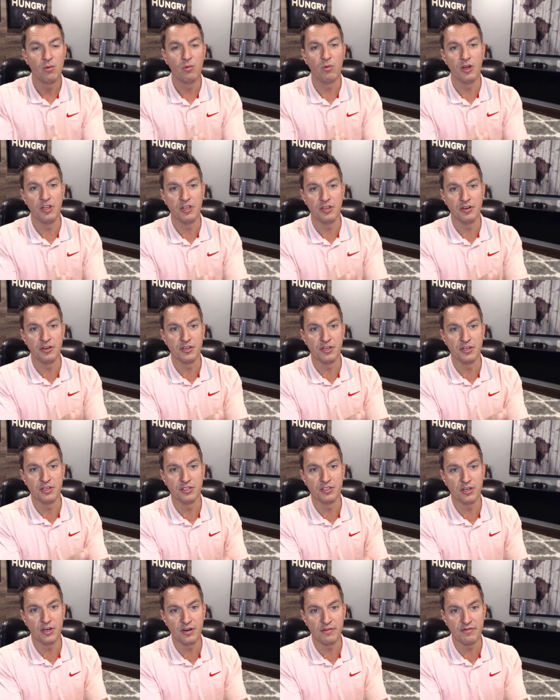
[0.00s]
What you're
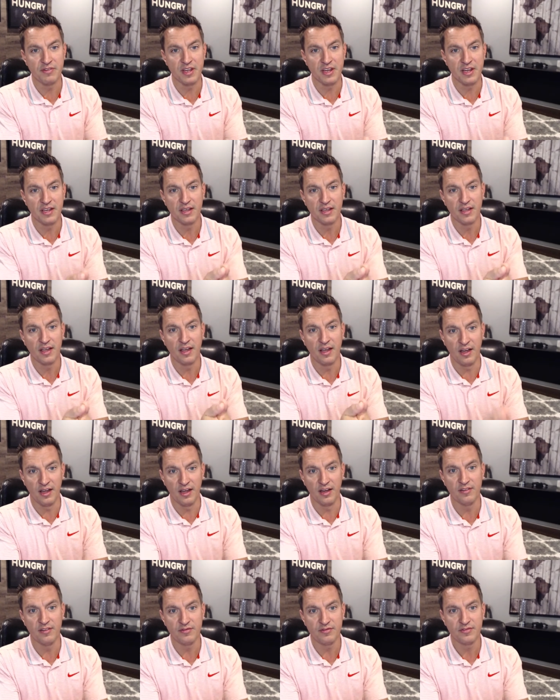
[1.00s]
deserving
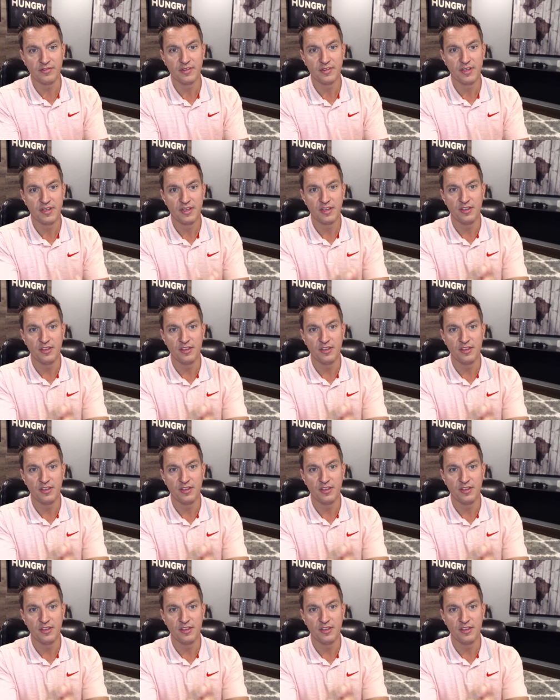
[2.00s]
of,